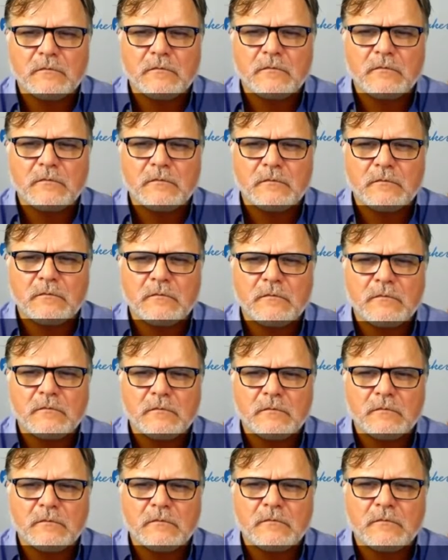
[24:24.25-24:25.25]

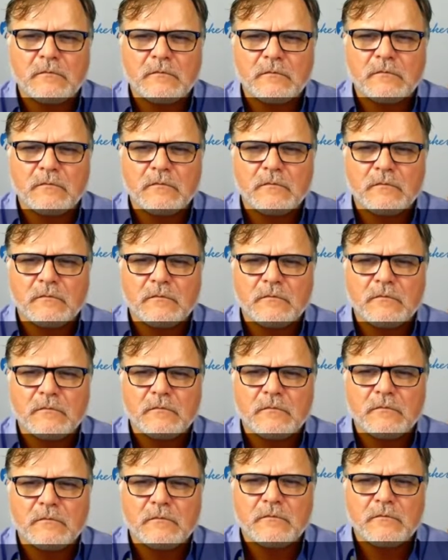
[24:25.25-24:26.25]

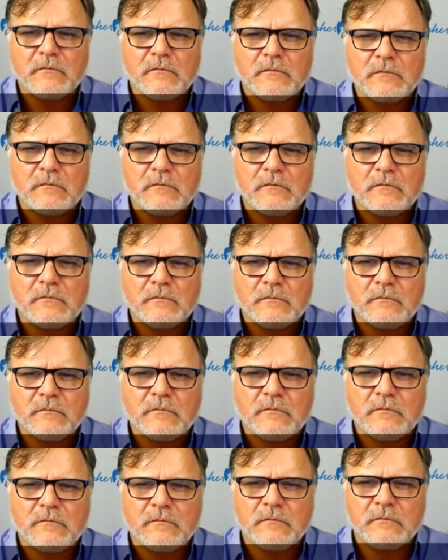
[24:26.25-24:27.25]

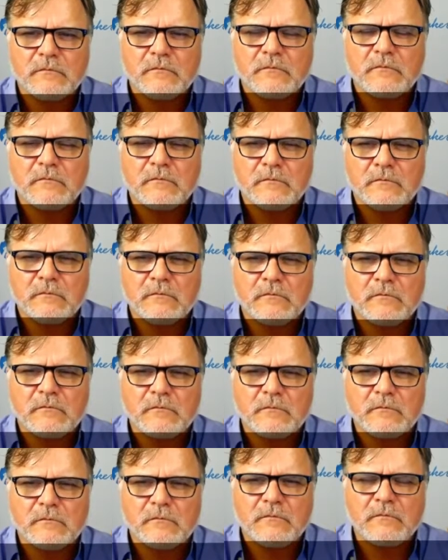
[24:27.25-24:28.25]

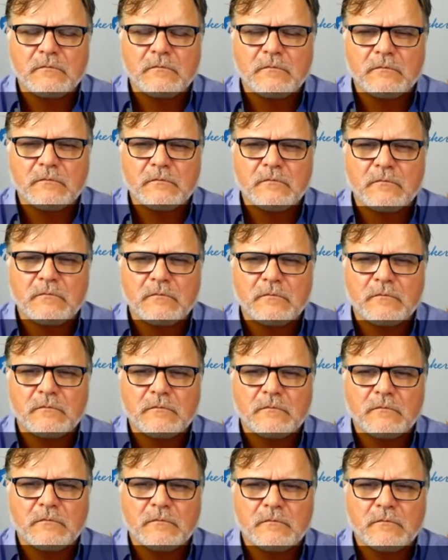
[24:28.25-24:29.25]

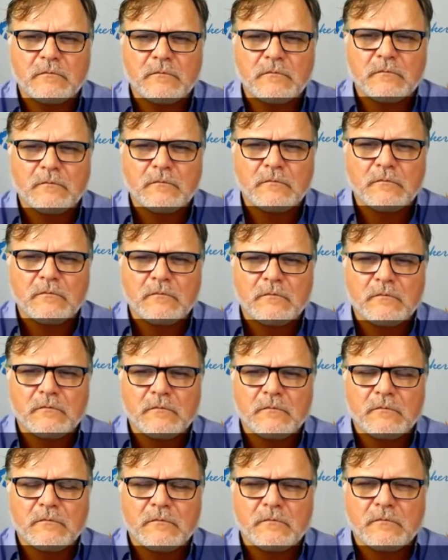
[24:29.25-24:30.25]

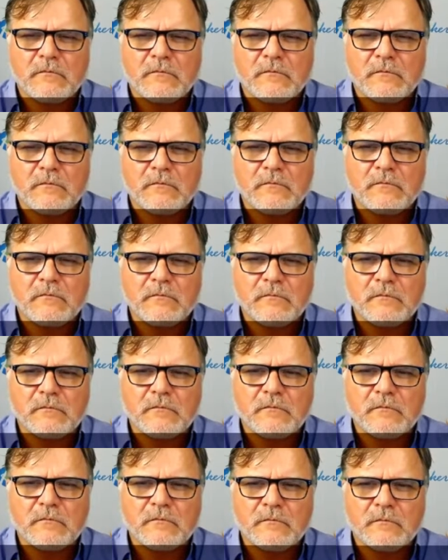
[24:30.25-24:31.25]

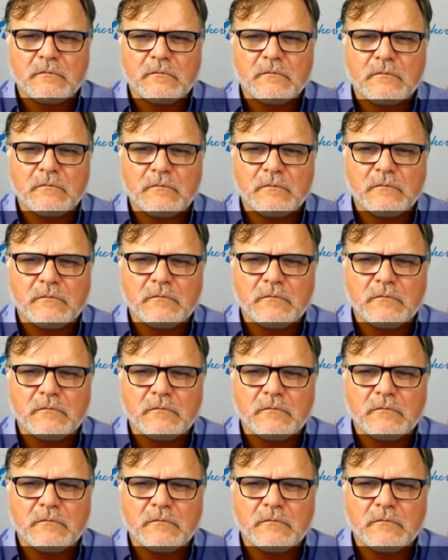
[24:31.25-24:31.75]
No words are spoken by the person on screen.